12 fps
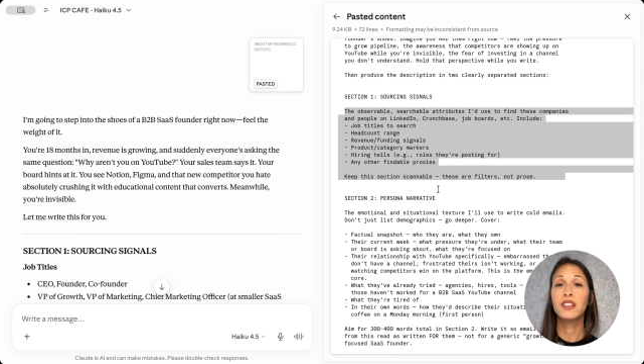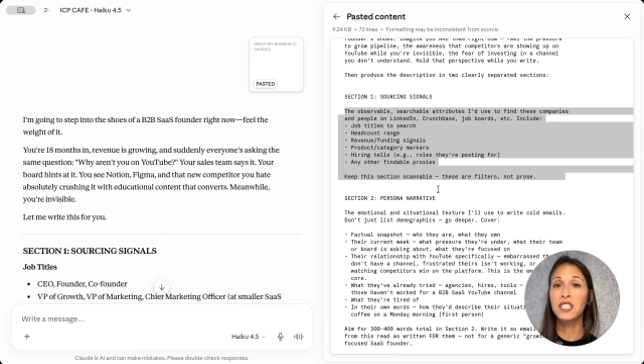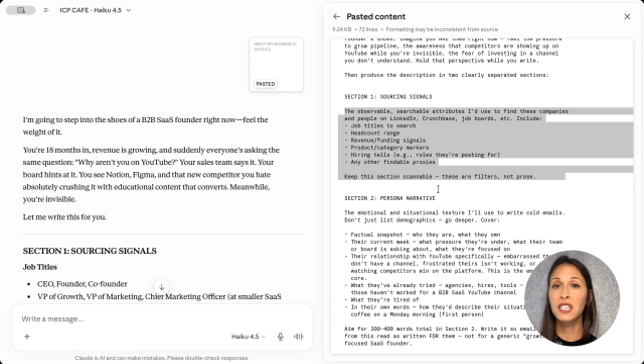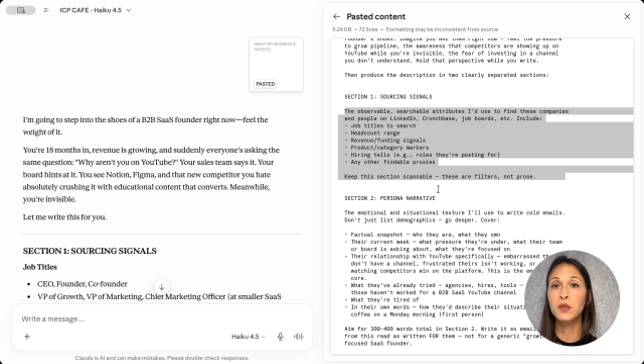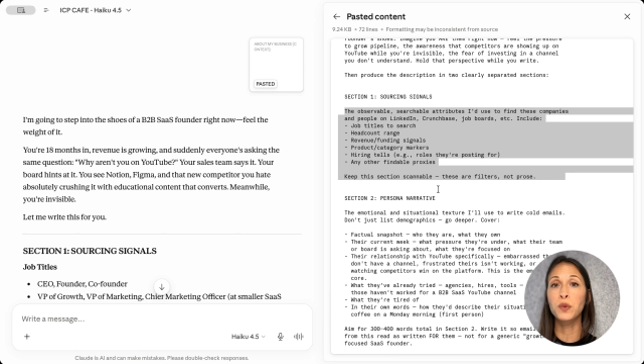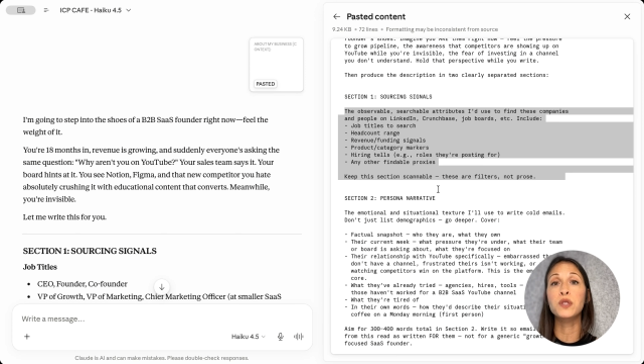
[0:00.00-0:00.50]

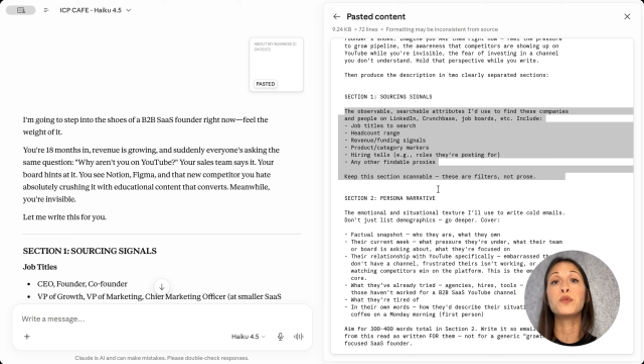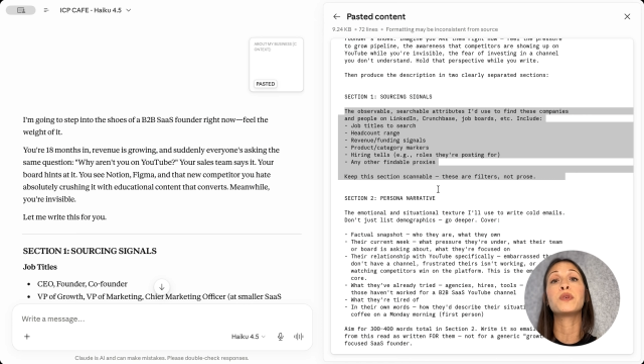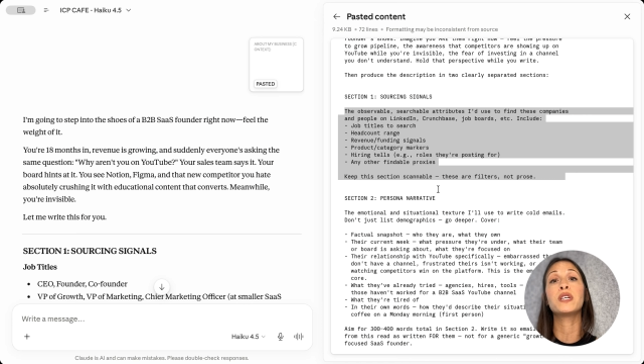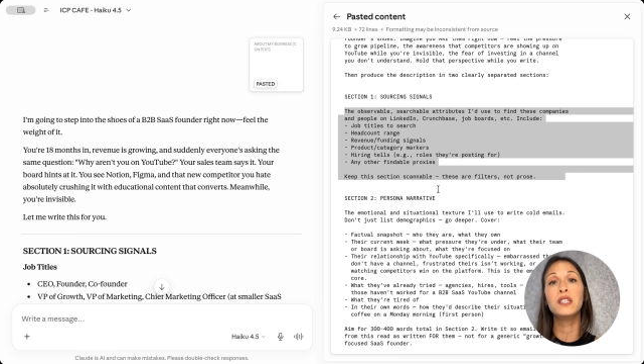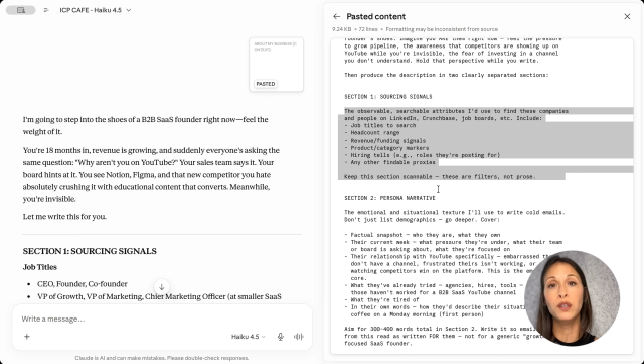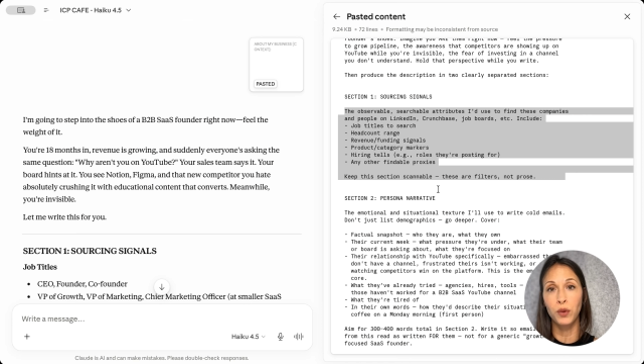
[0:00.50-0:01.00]
This is what's
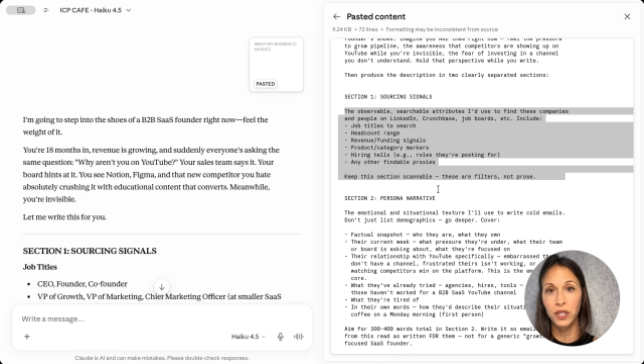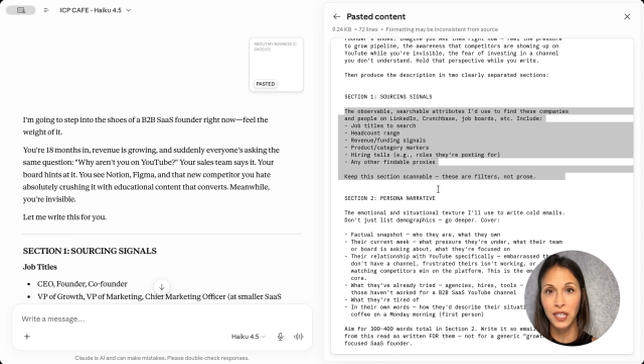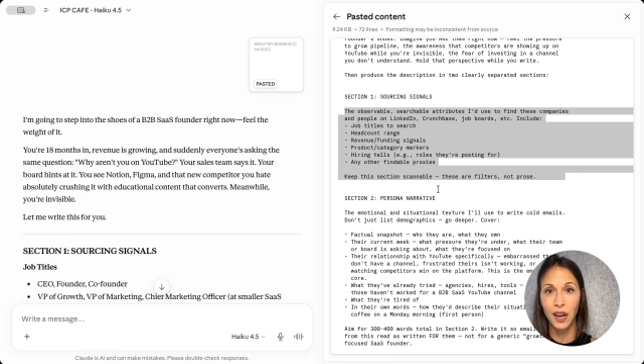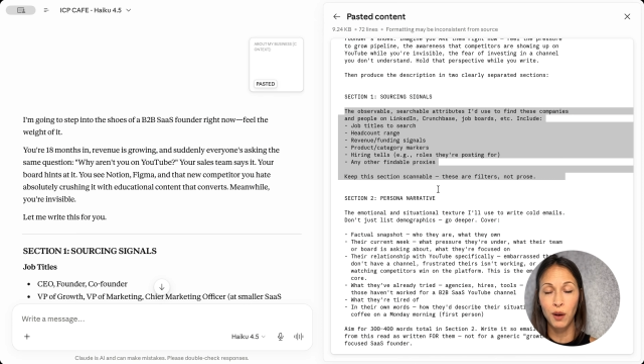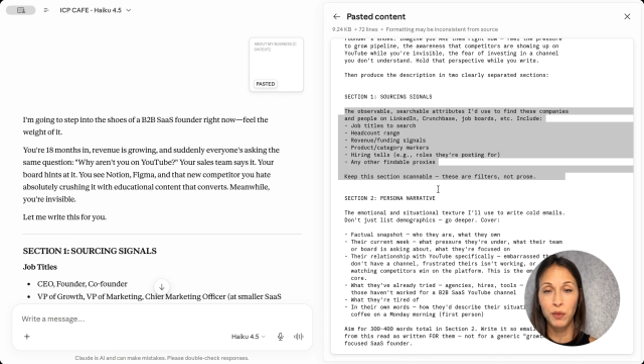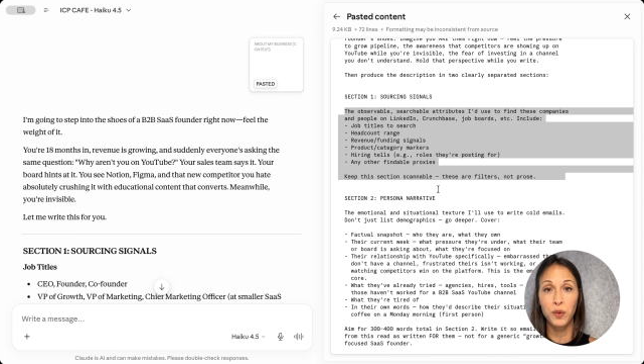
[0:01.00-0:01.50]
really going
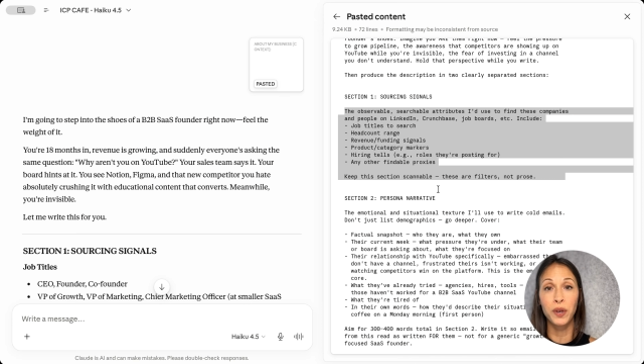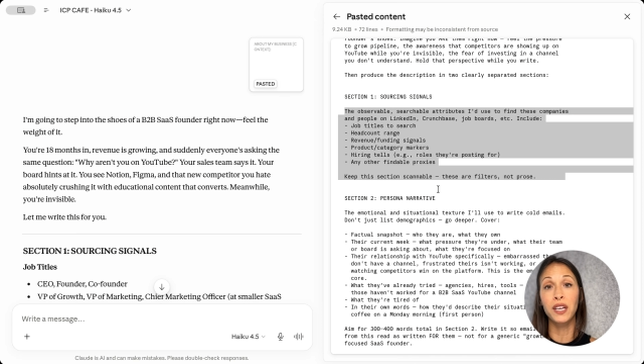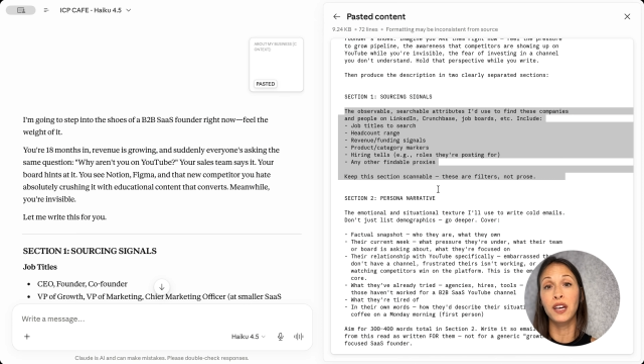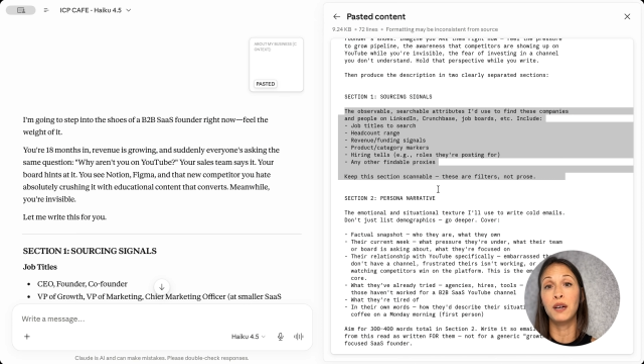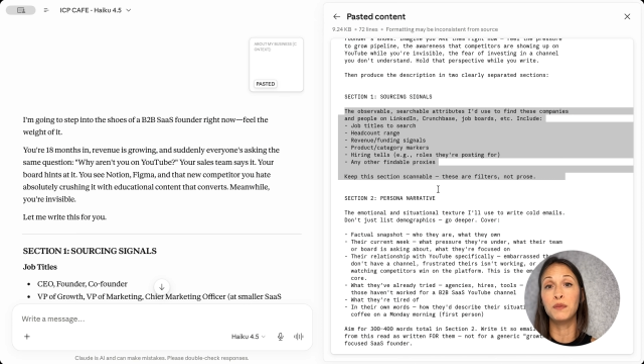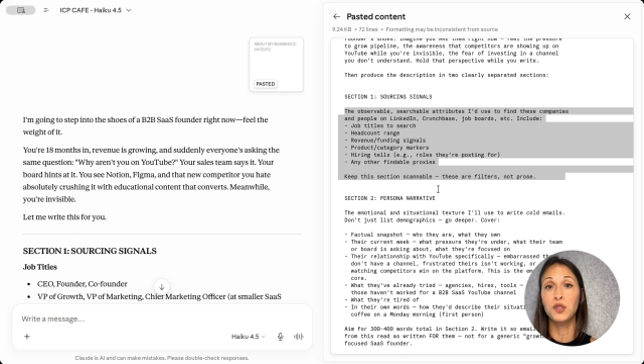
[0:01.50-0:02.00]
to help me when
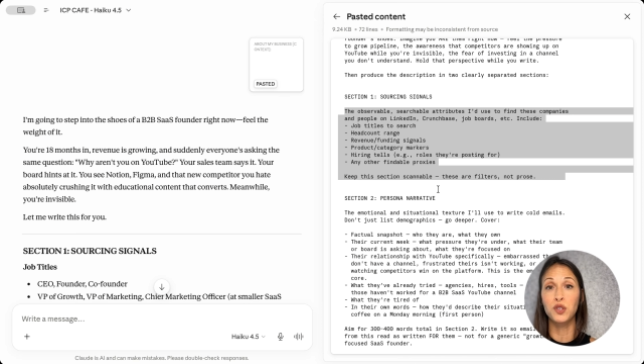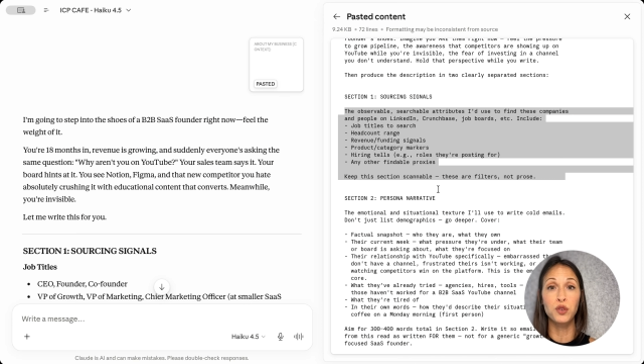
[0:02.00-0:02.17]
it comes